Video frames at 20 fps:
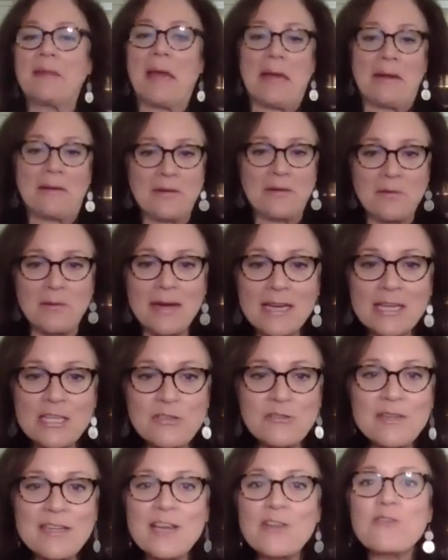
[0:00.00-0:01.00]
I don't know,
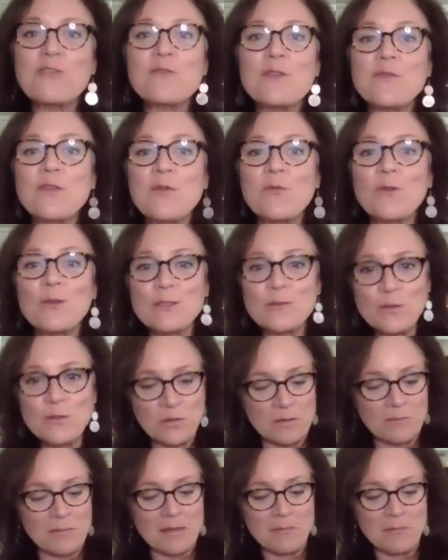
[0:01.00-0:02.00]
100, 150 rolls of
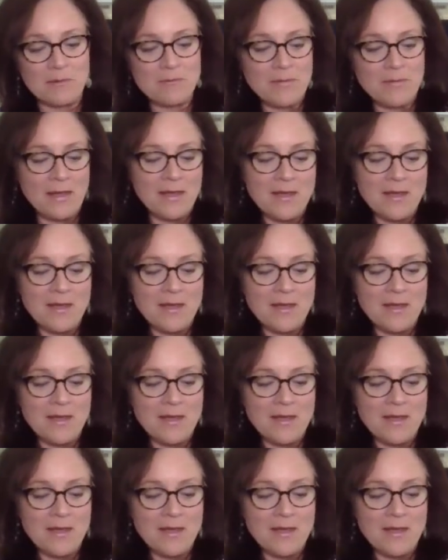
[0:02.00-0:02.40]
toilet paper